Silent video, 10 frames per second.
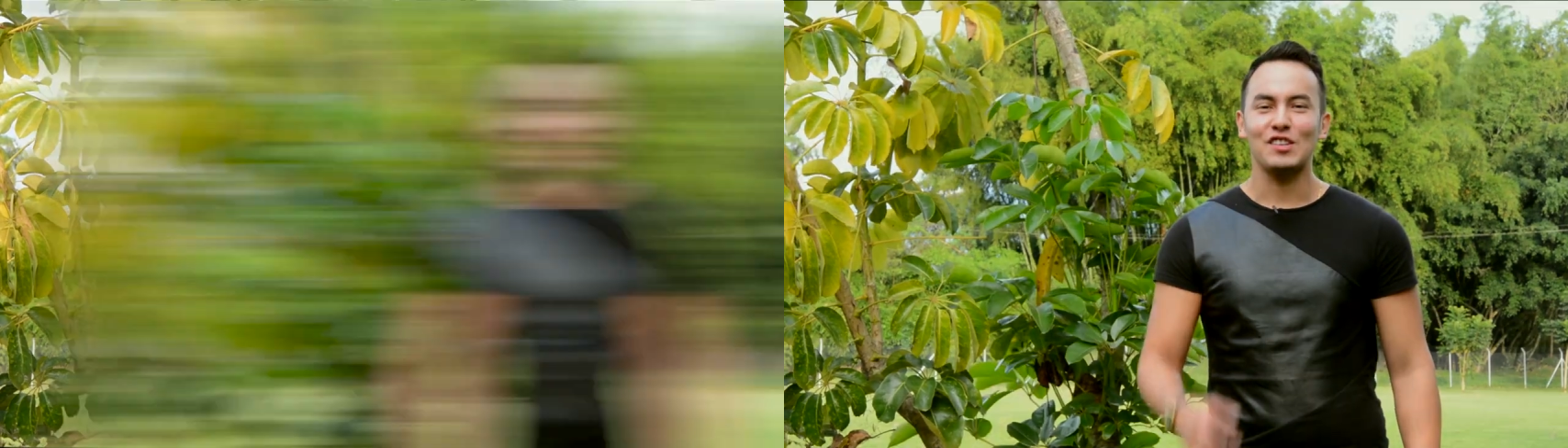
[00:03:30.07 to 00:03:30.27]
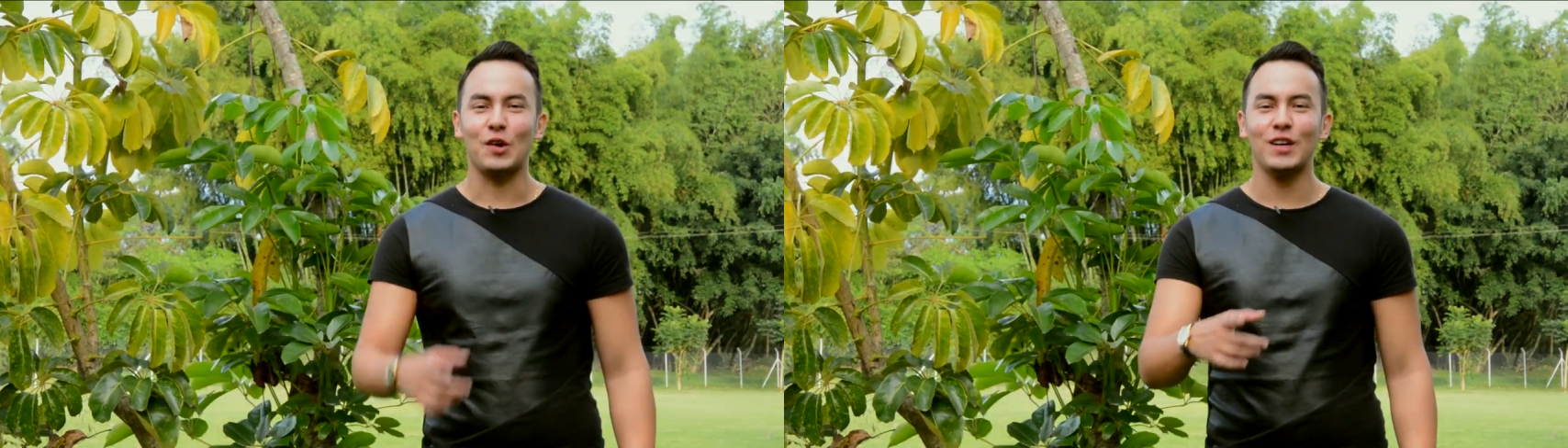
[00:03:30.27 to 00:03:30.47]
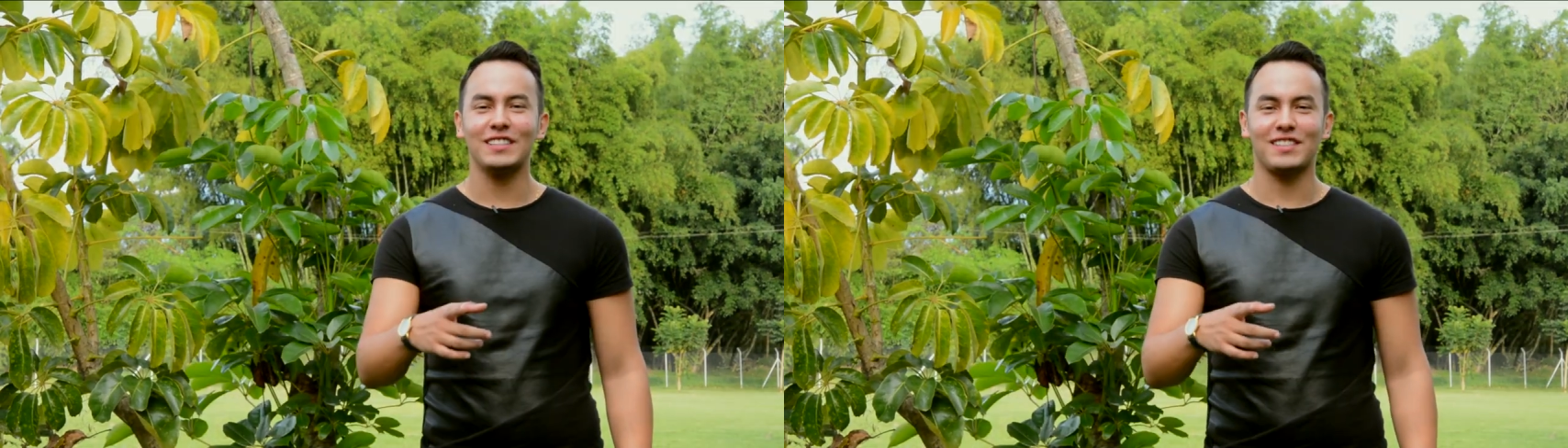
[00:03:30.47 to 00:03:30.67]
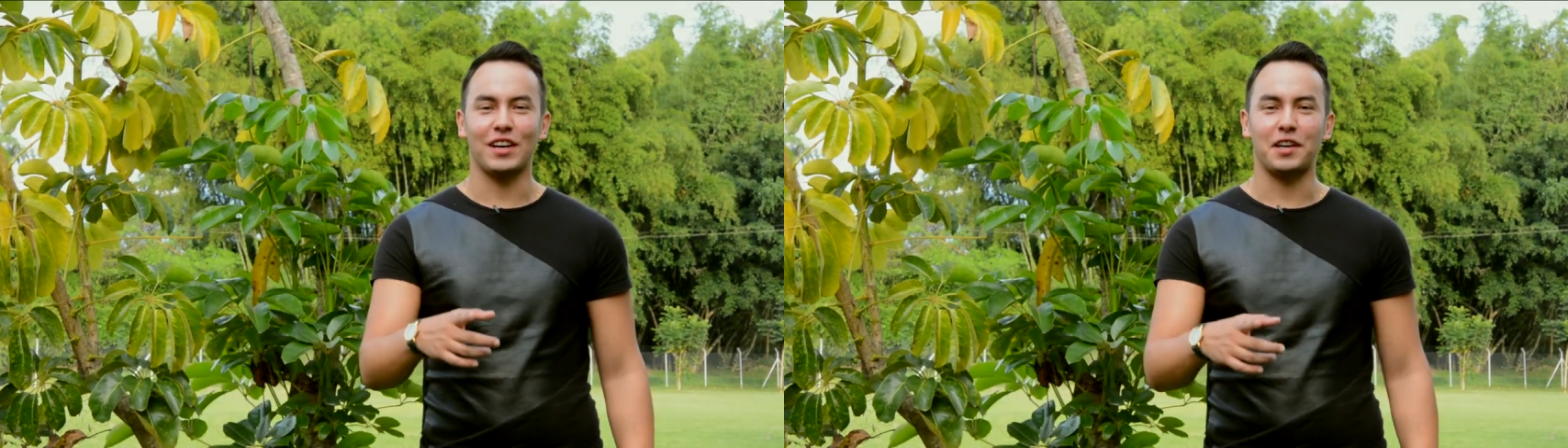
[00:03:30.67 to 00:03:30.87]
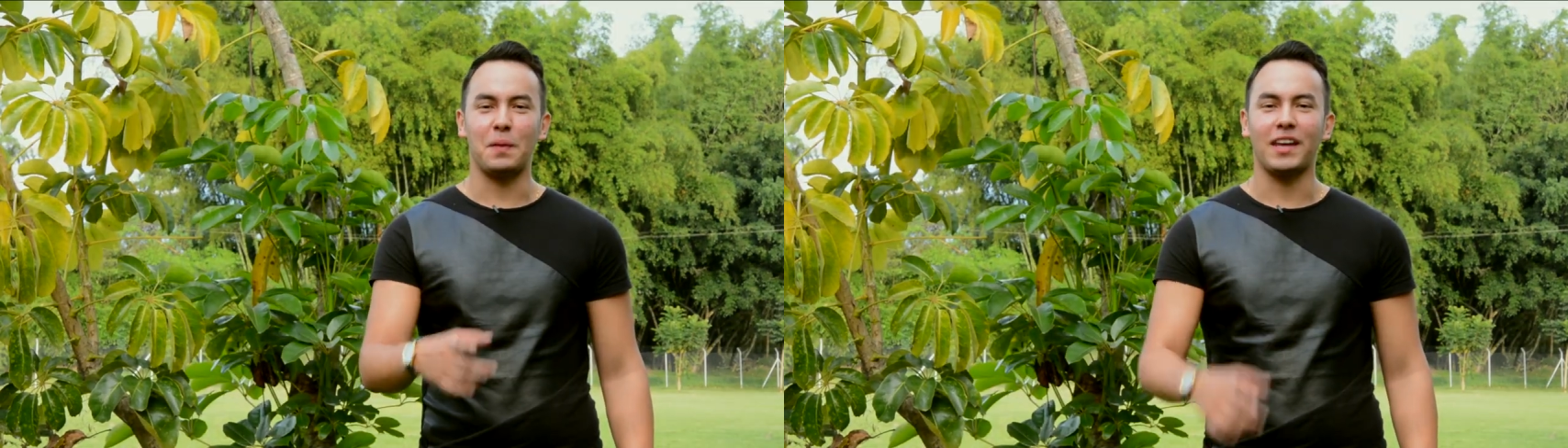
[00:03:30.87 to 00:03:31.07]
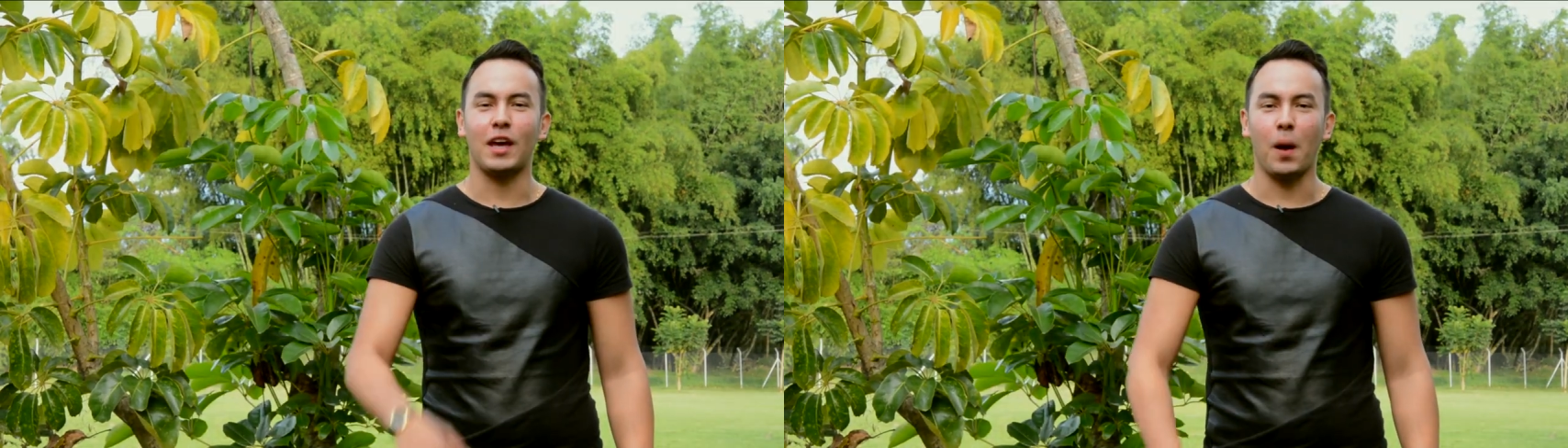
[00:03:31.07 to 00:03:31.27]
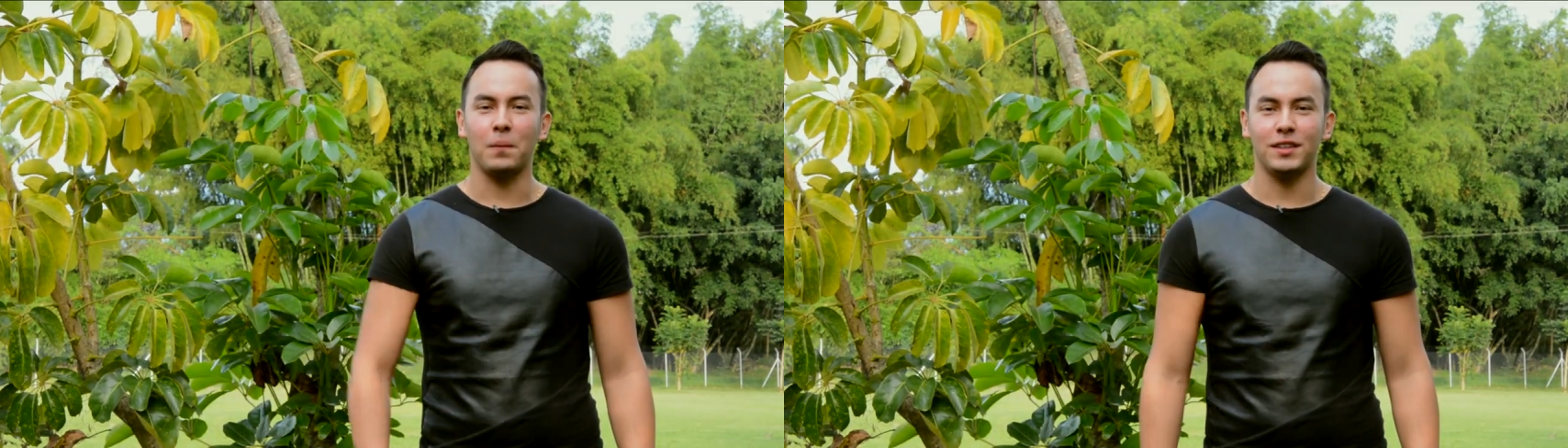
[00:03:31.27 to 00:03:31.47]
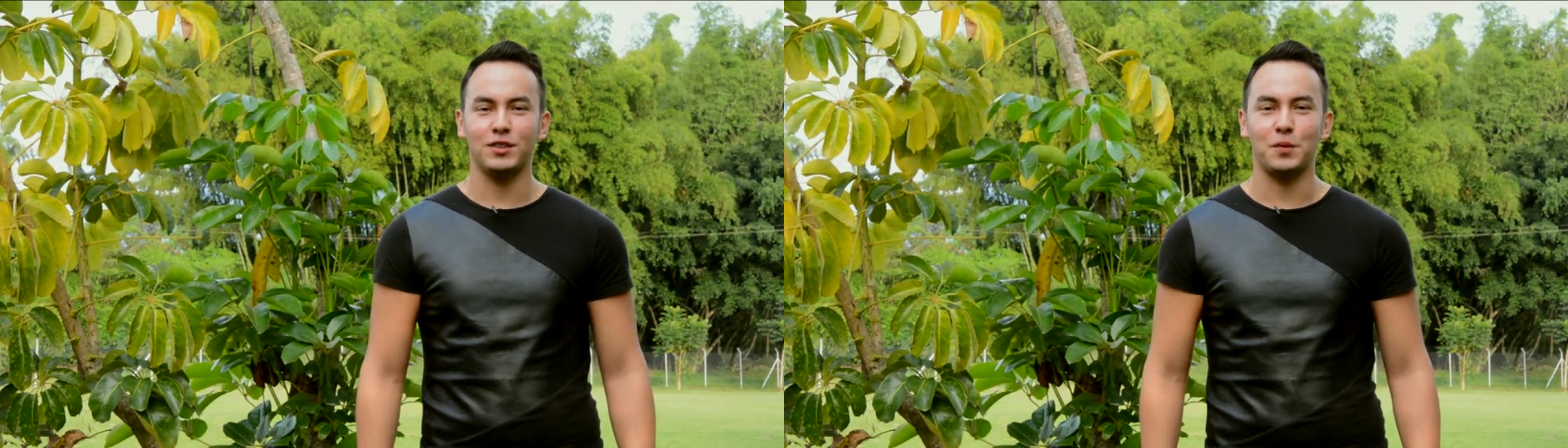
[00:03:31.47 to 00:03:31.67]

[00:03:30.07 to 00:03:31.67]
So we'll start by coming into